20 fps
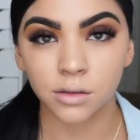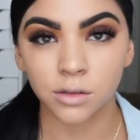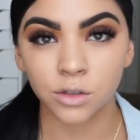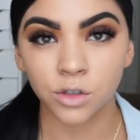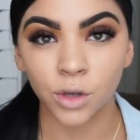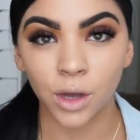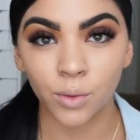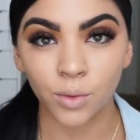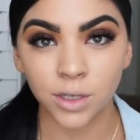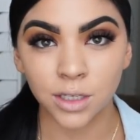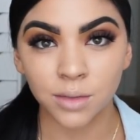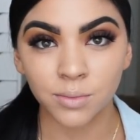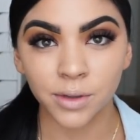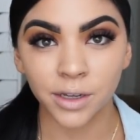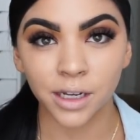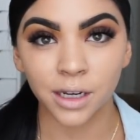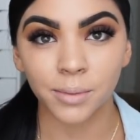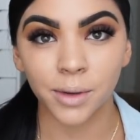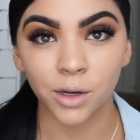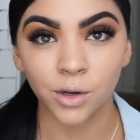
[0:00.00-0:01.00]
So I was
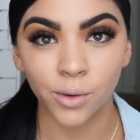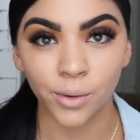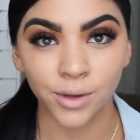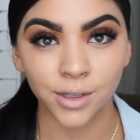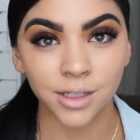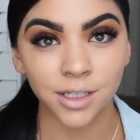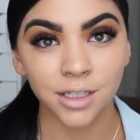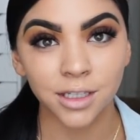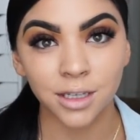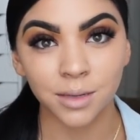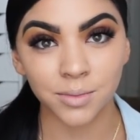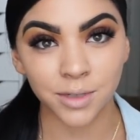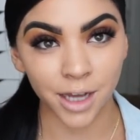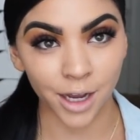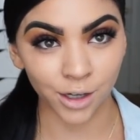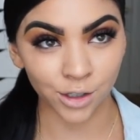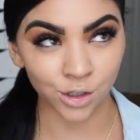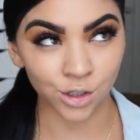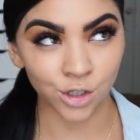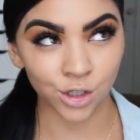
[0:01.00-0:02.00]
complaining about noticing some
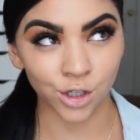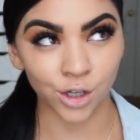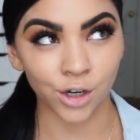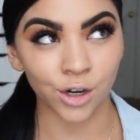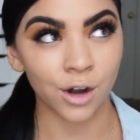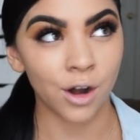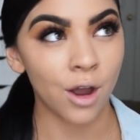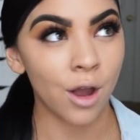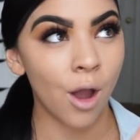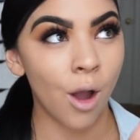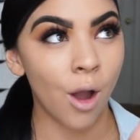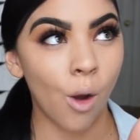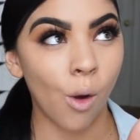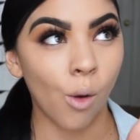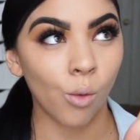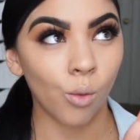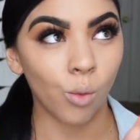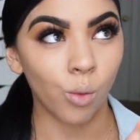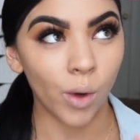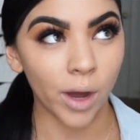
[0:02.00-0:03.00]
texture
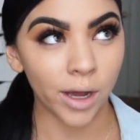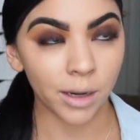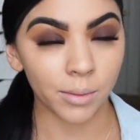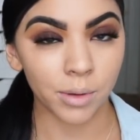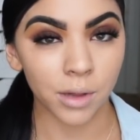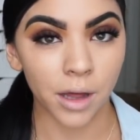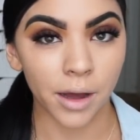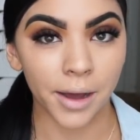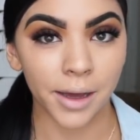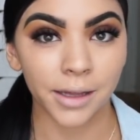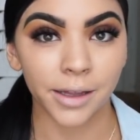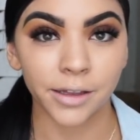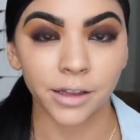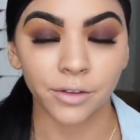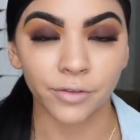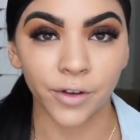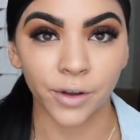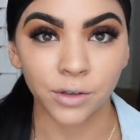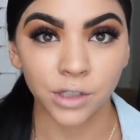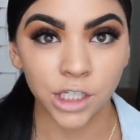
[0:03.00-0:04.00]
when applying like
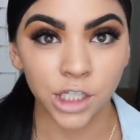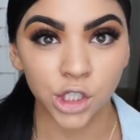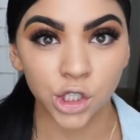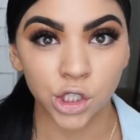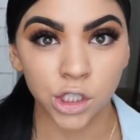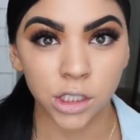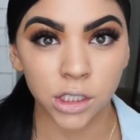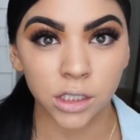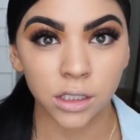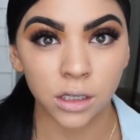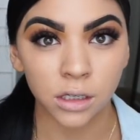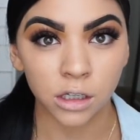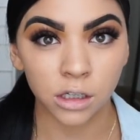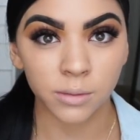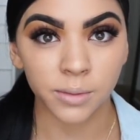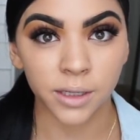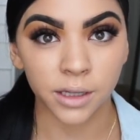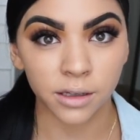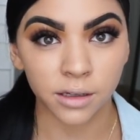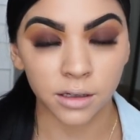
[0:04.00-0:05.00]
the foundation, a
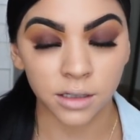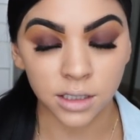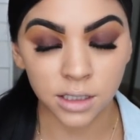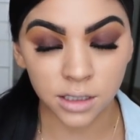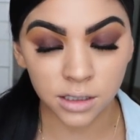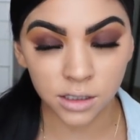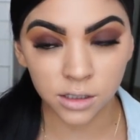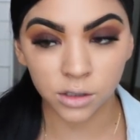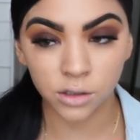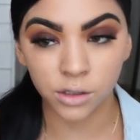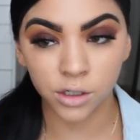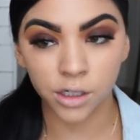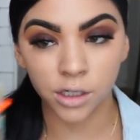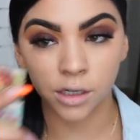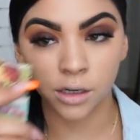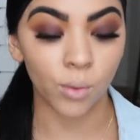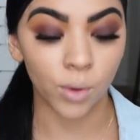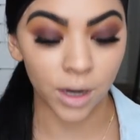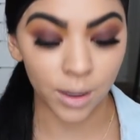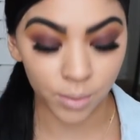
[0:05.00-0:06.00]
little bit of the
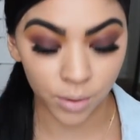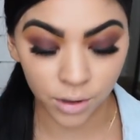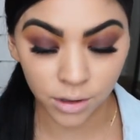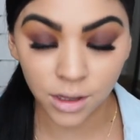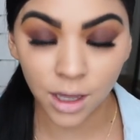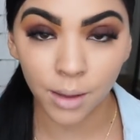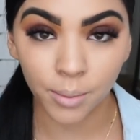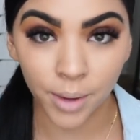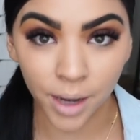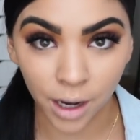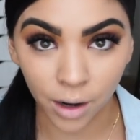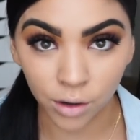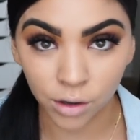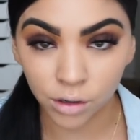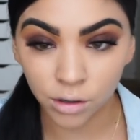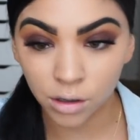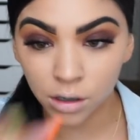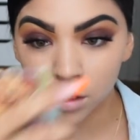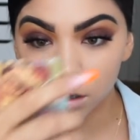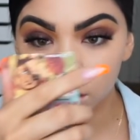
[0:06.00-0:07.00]
concealer. When I put that
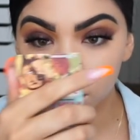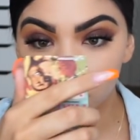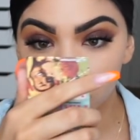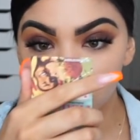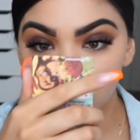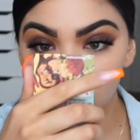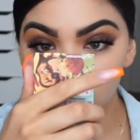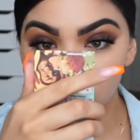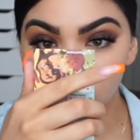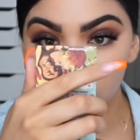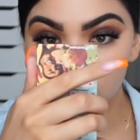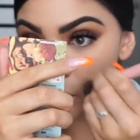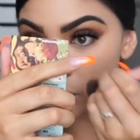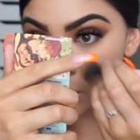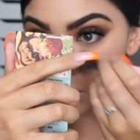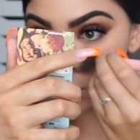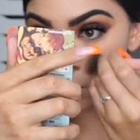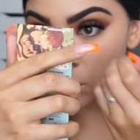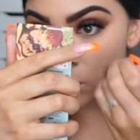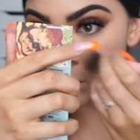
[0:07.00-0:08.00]
powder on, y'all,
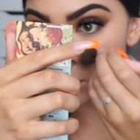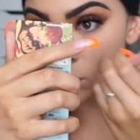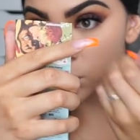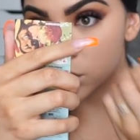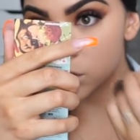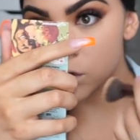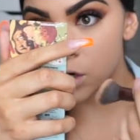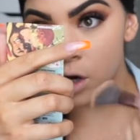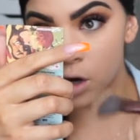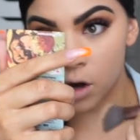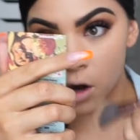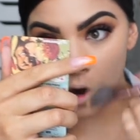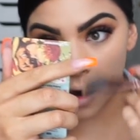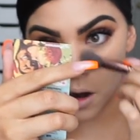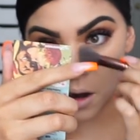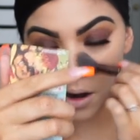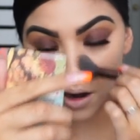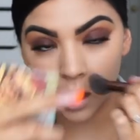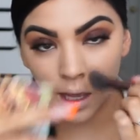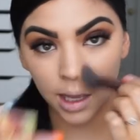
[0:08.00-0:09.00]
filter.